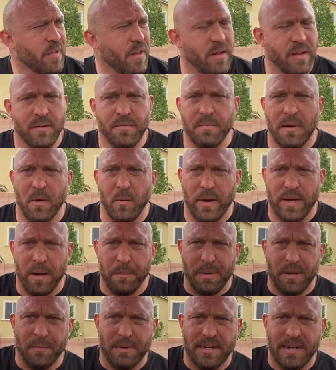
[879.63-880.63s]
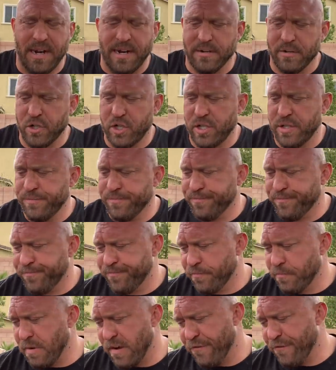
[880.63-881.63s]
It was my Wake Up Unlimited energy.
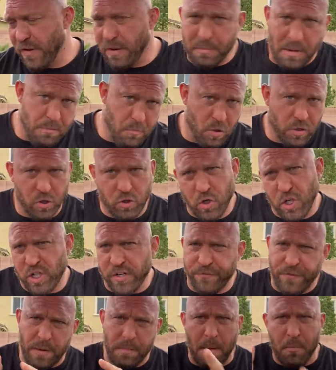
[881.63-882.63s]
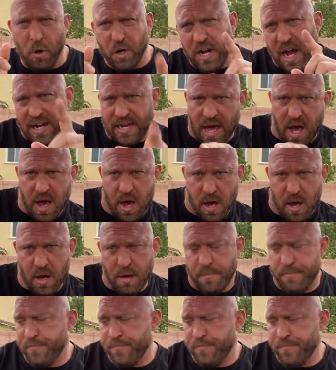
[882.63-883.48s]
Feed me more nutrition, feedmemore.com.